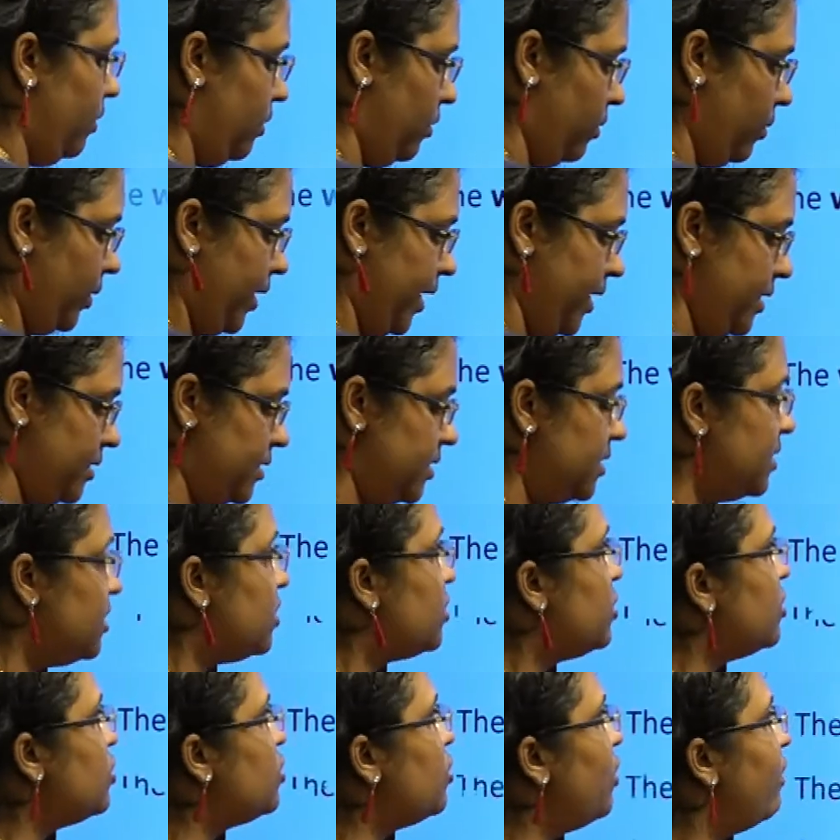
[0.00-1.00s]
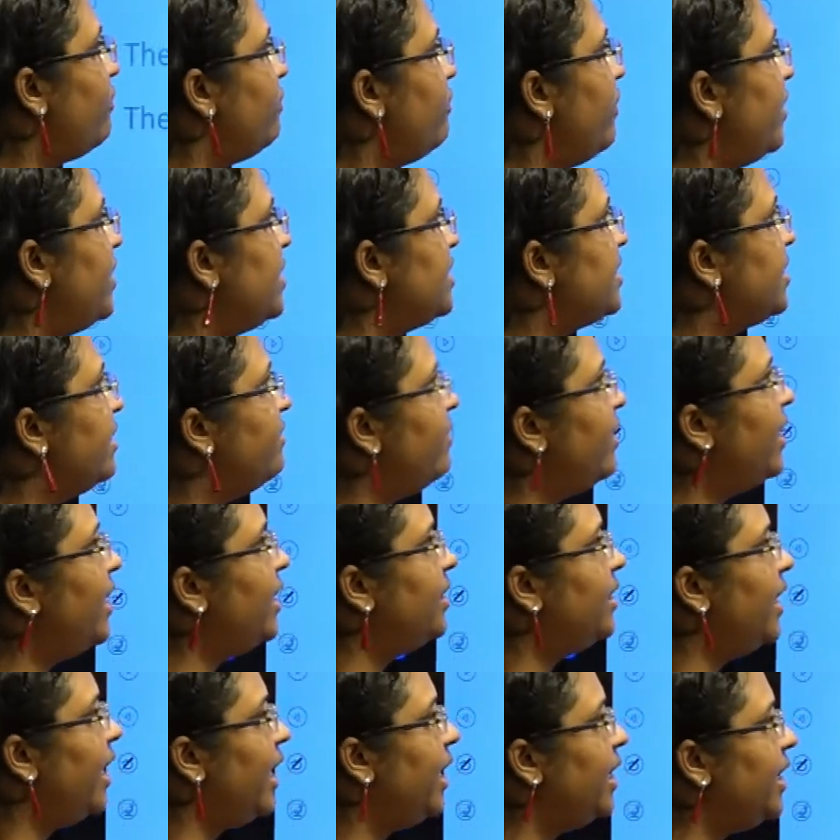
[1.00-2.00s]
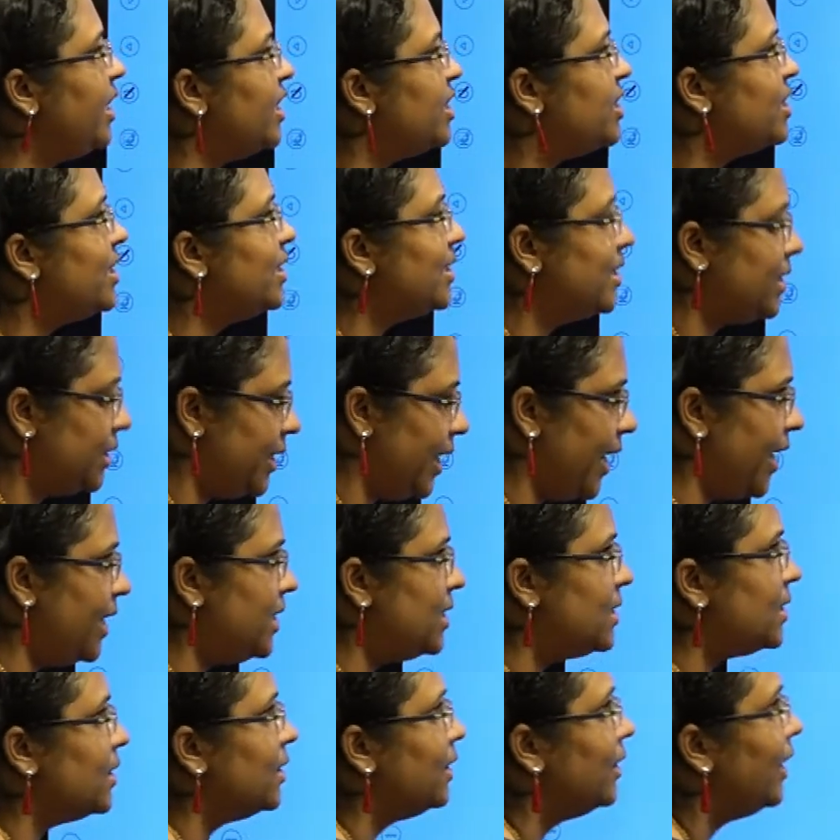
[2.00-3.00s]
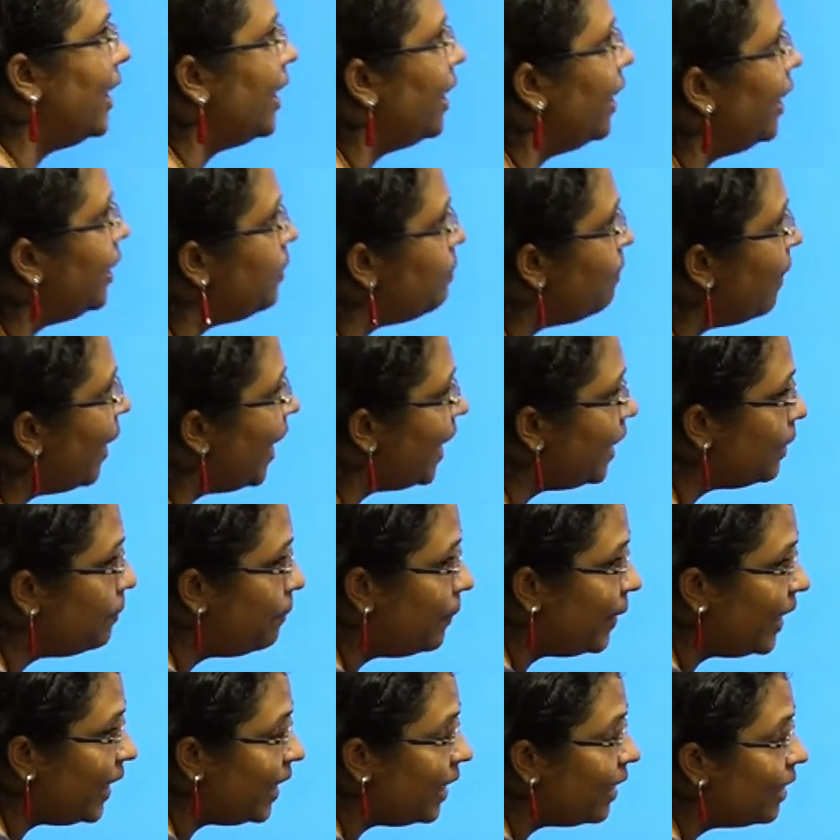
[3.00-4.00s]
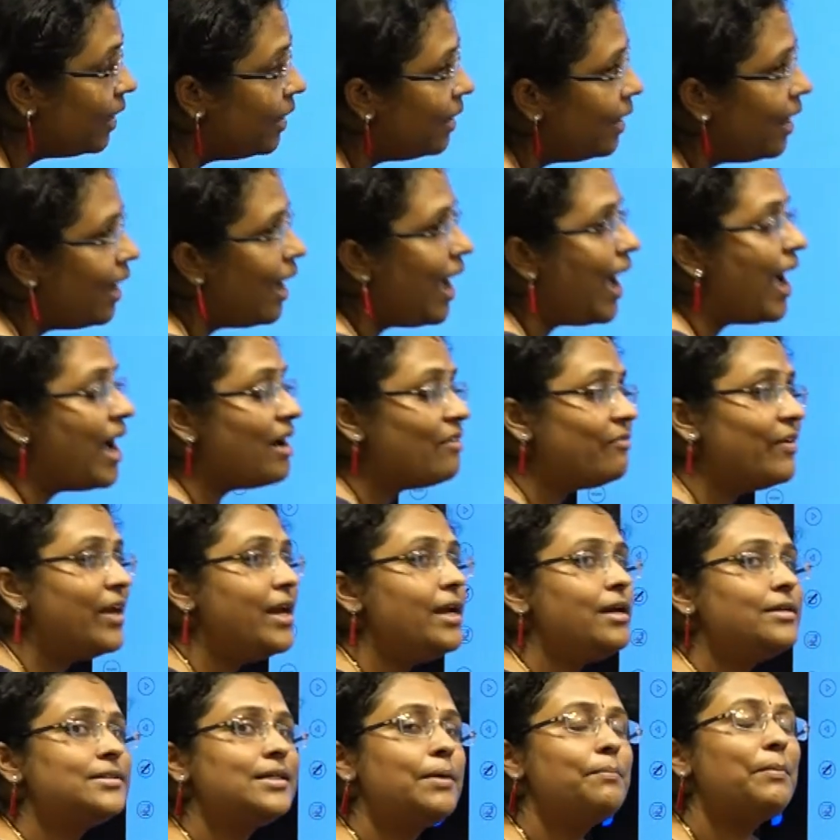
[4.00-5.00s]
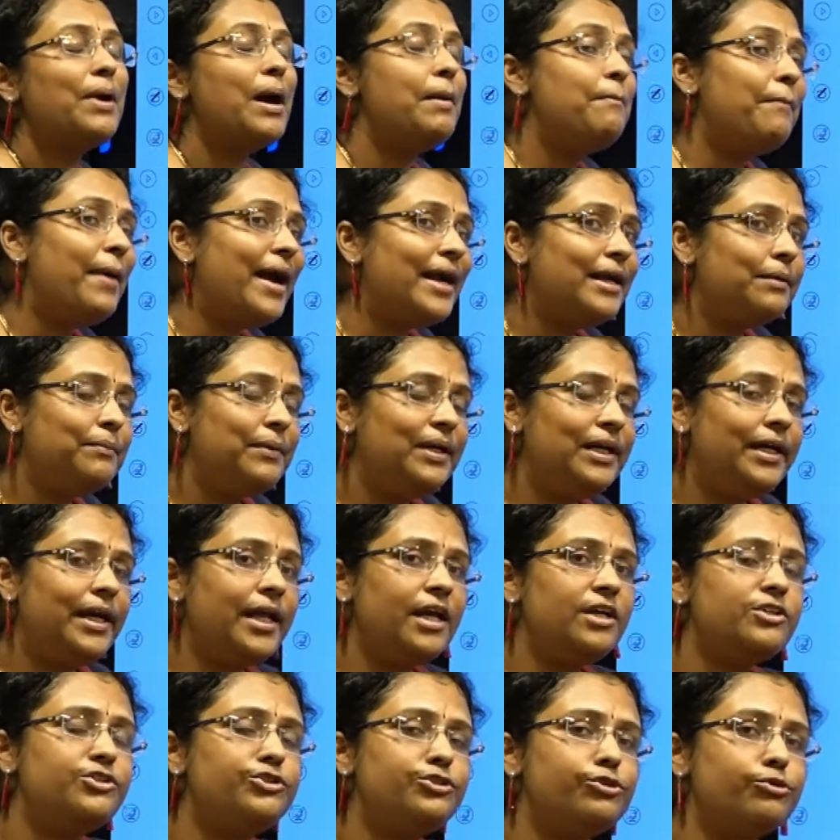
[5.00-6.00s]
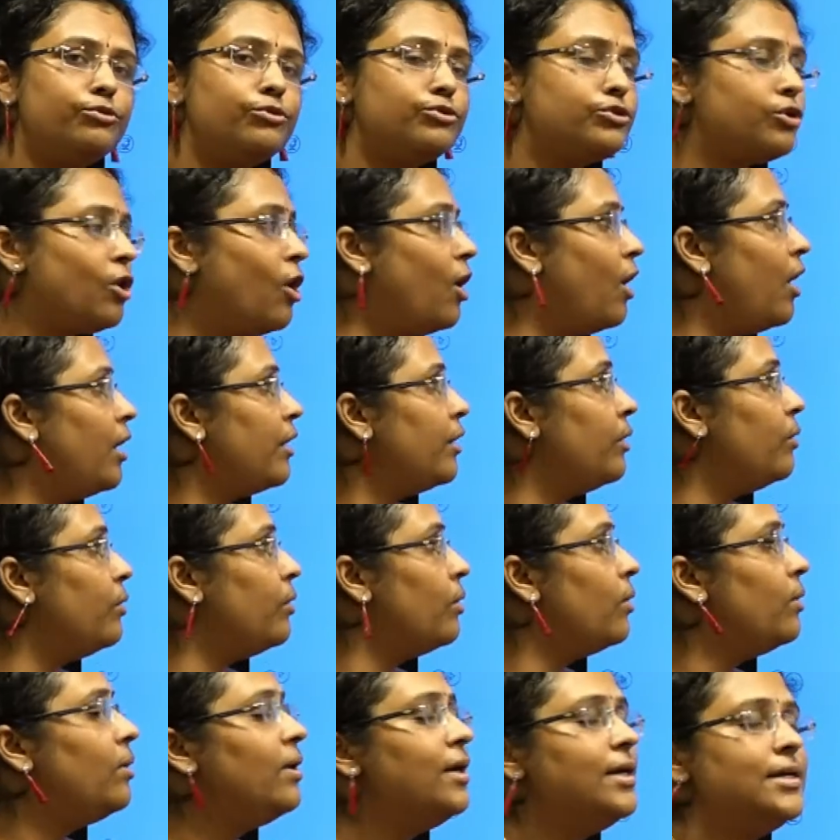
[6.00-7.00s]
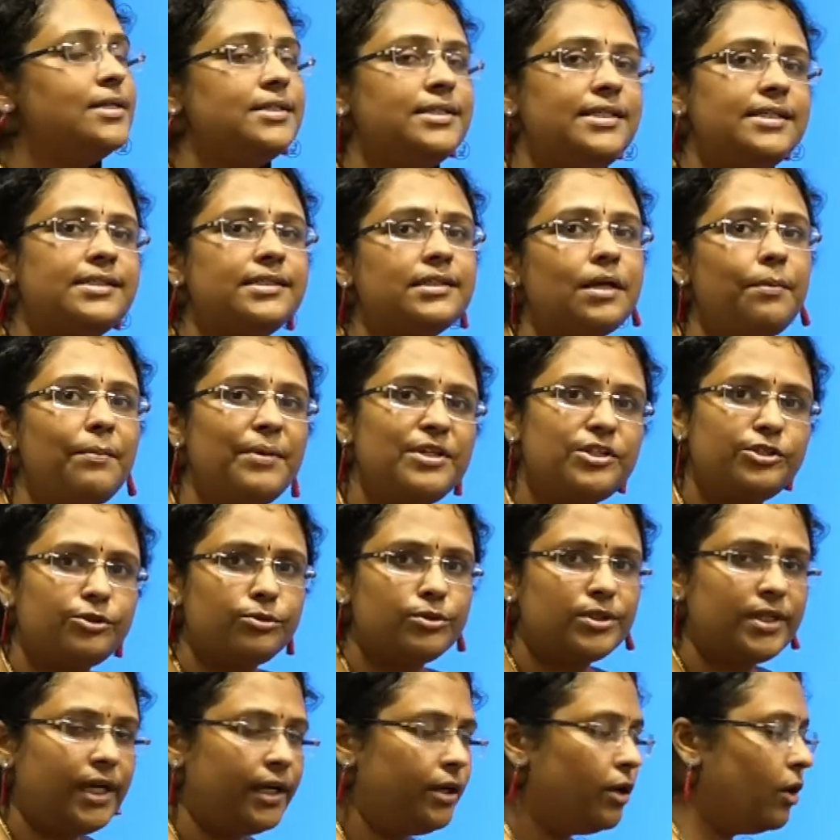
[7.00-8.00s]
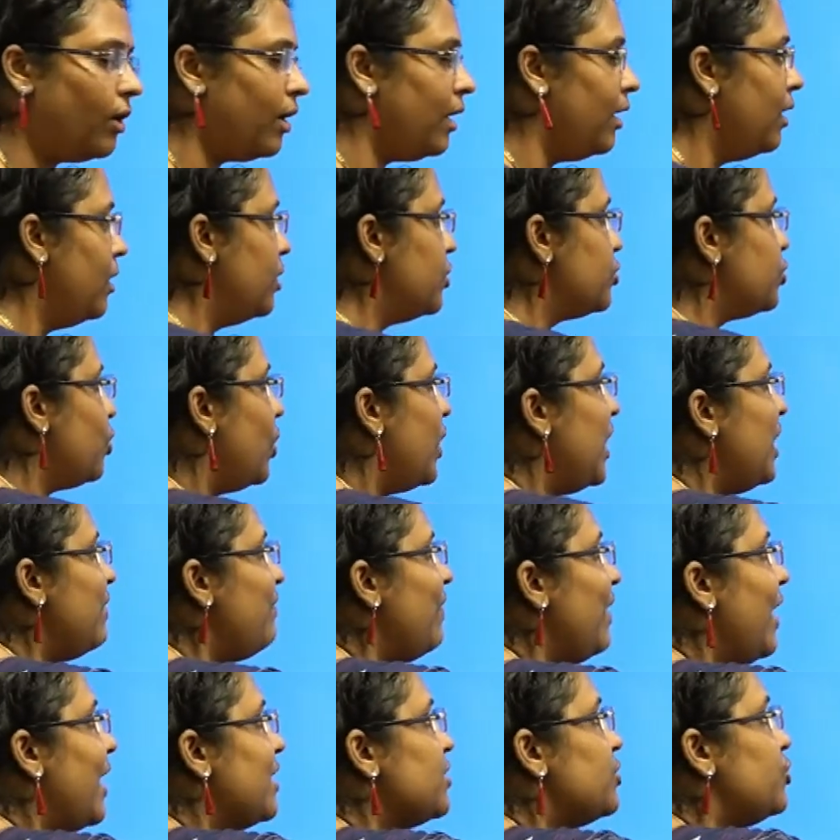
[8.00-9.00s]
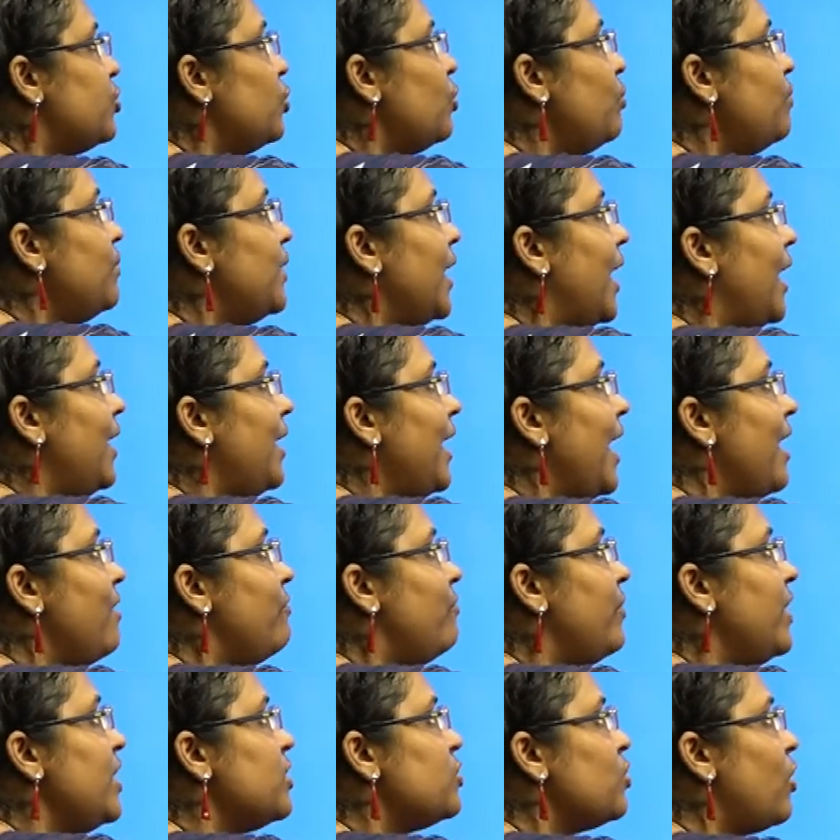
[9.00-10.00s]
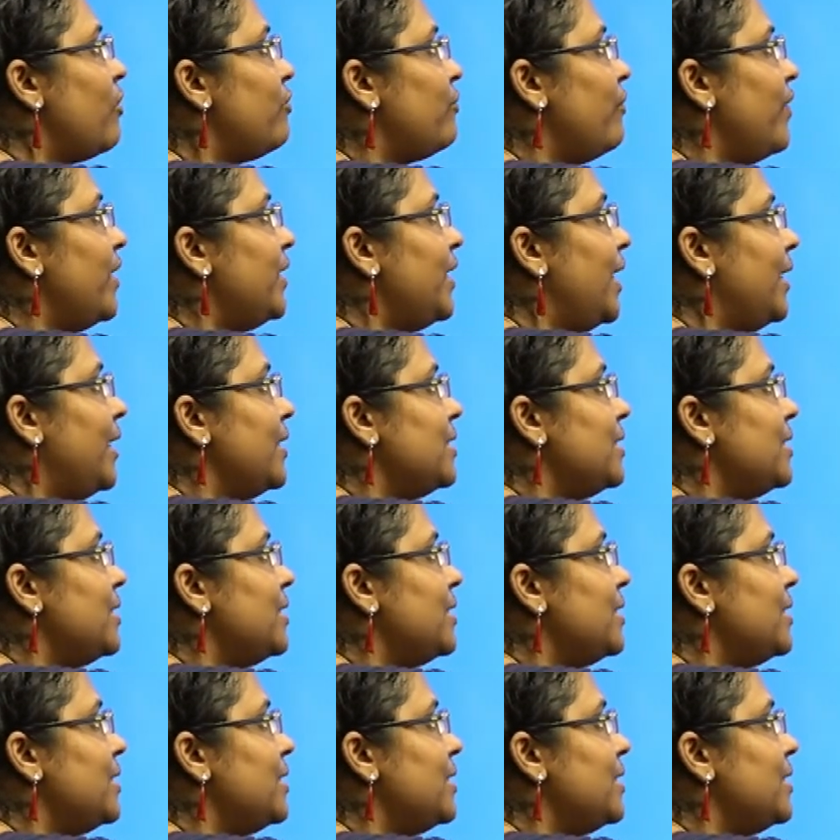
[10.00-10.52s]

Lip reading: okay, since the software is given at the initial stage, it might be having some compatibility issues or, you know, system issues and all. So, he will assume that every software that